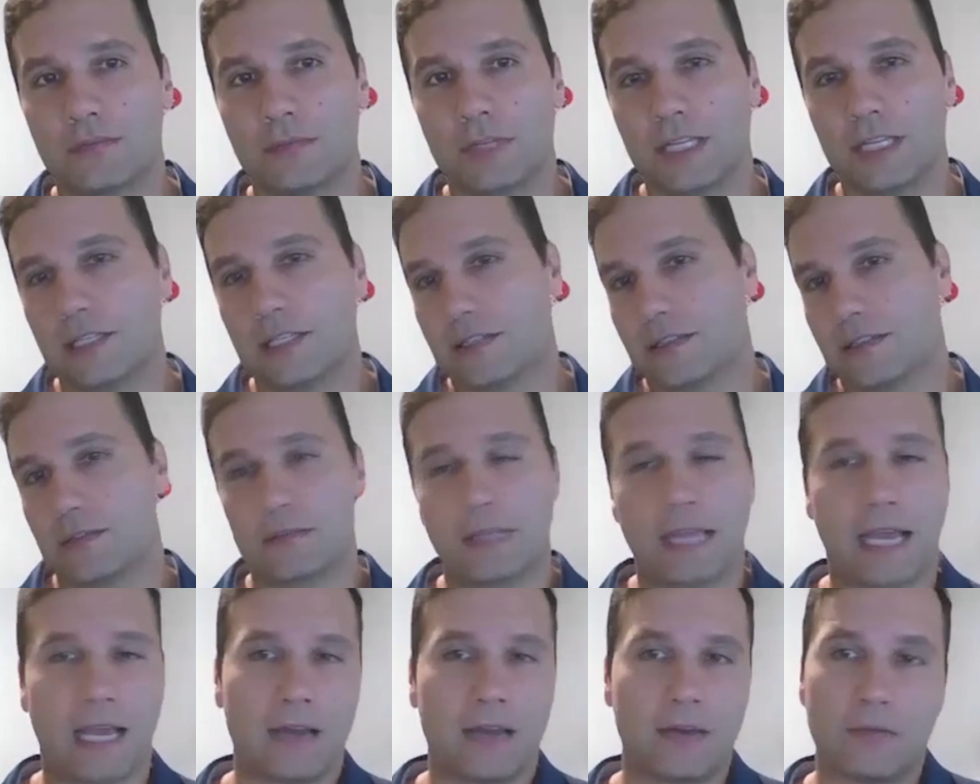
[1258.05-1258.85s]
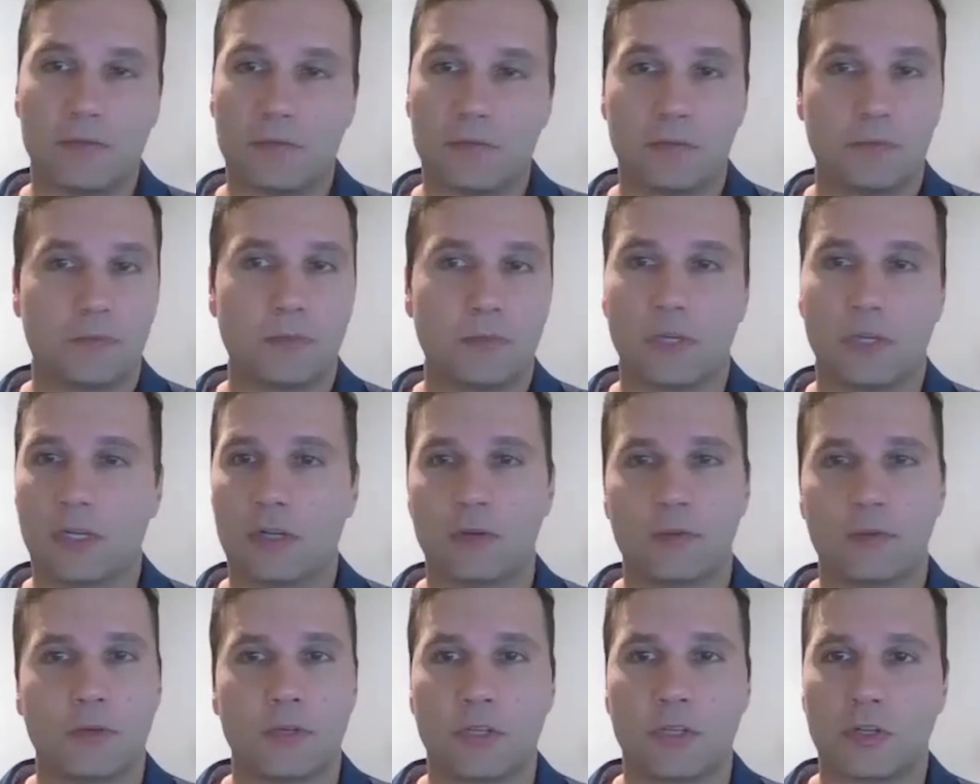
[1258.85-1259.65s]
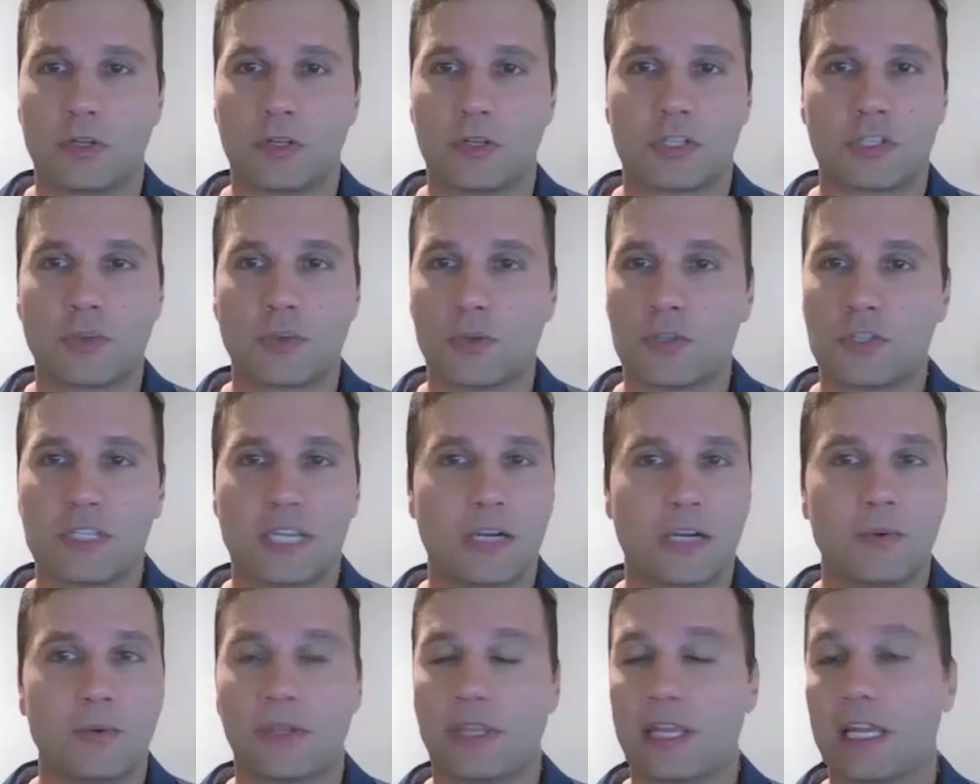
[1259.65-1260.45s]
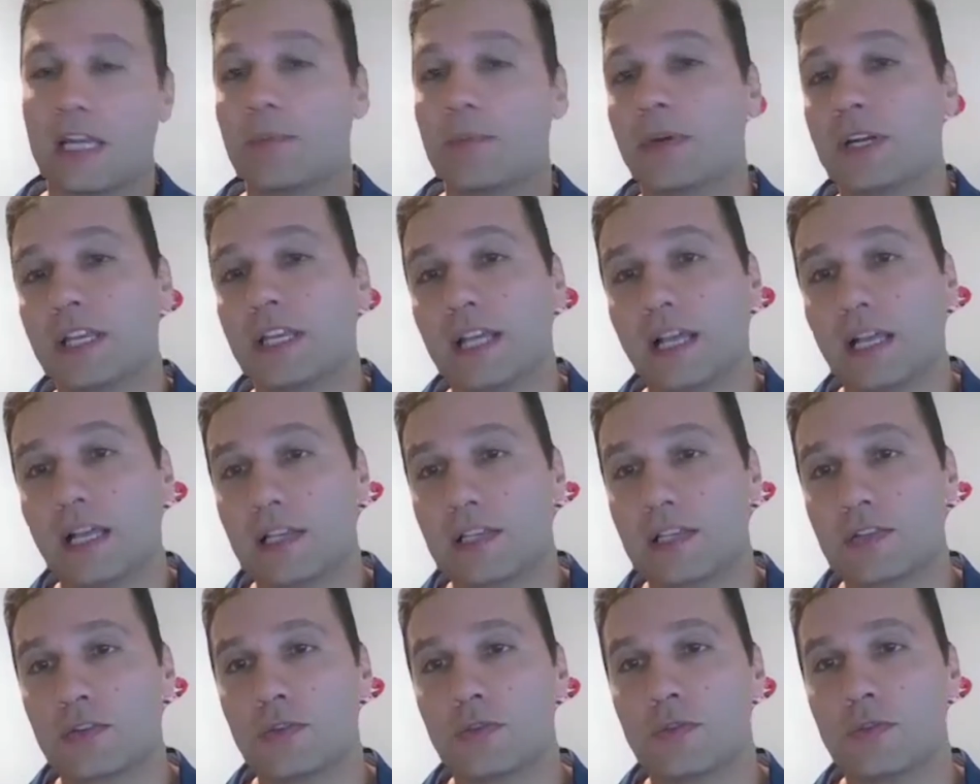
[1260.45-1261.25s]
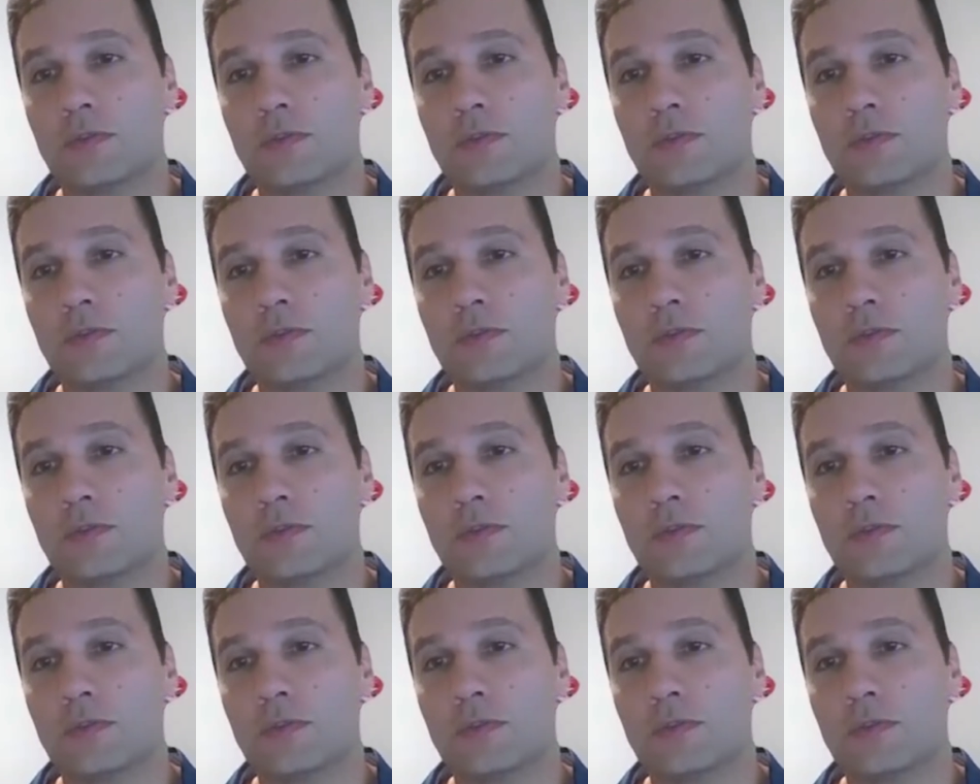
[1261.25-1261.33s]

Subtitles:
is not associated with anybody else